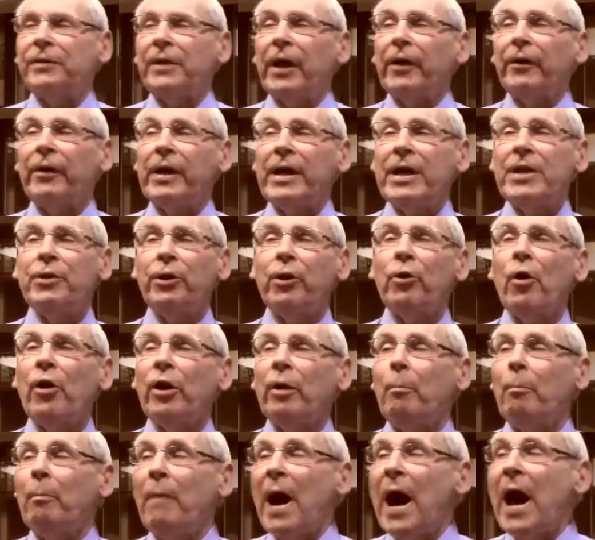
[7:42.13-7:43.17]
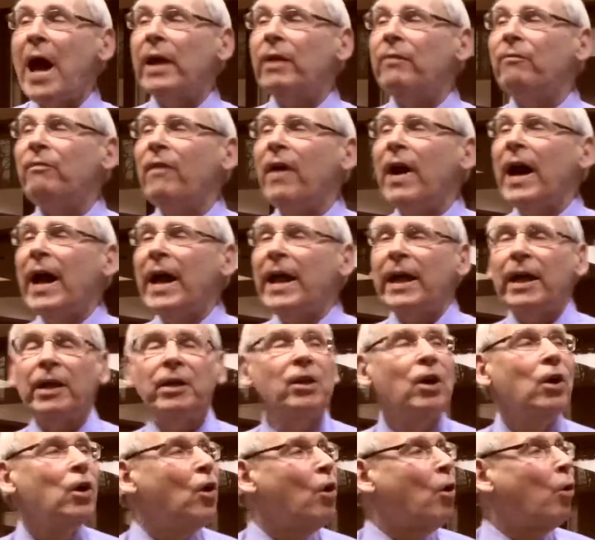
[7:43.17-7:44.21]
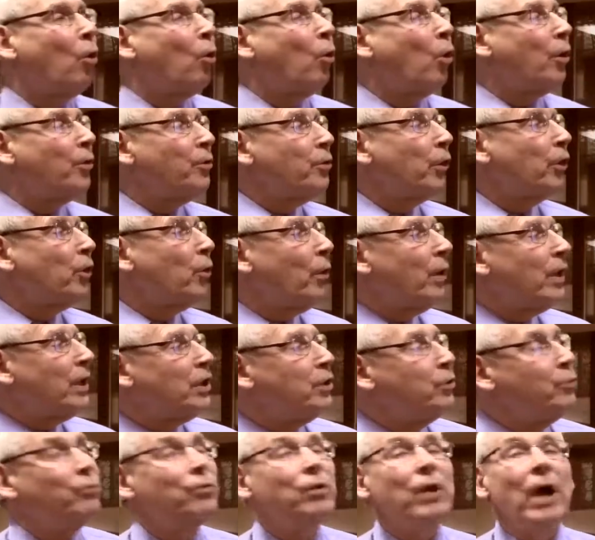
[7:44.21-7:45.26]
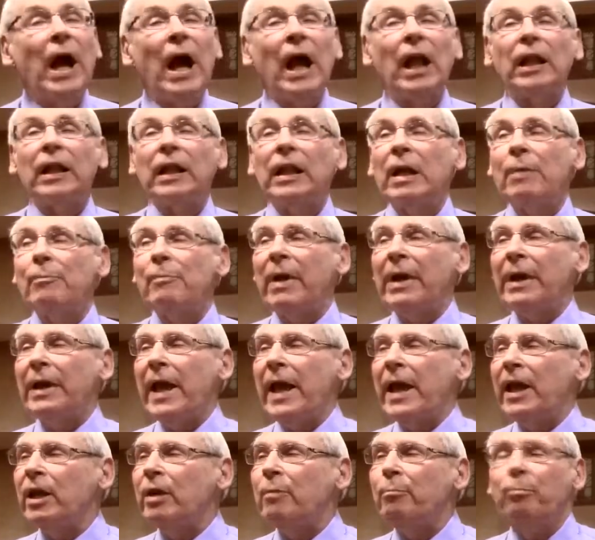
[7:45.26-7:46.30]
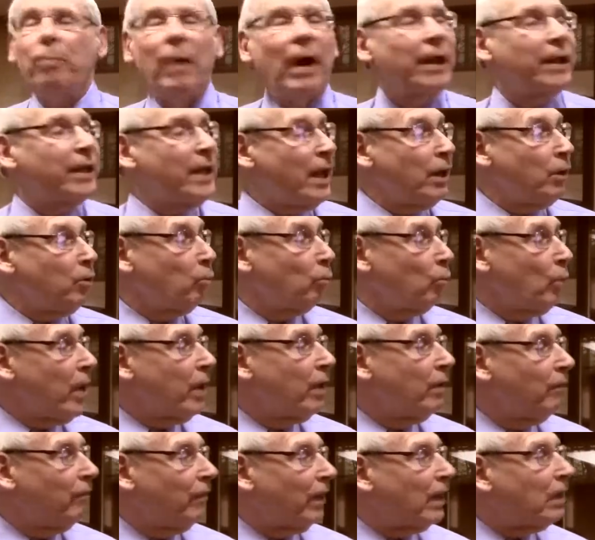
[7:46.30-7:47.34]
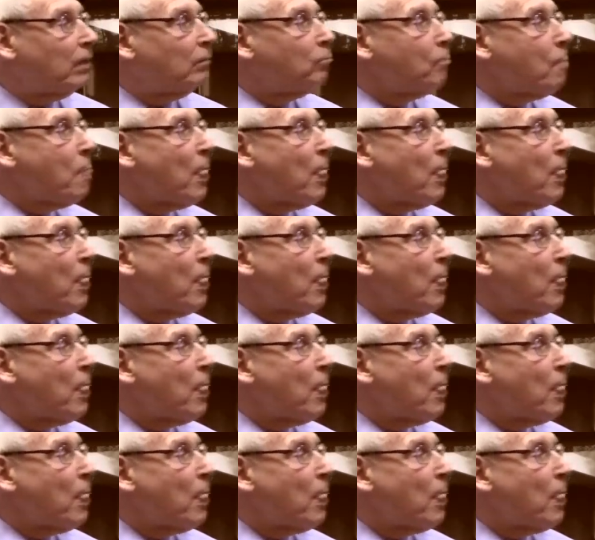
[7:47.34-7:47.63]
They're either going to modify it or they're going to eliminate it by getting rid of it.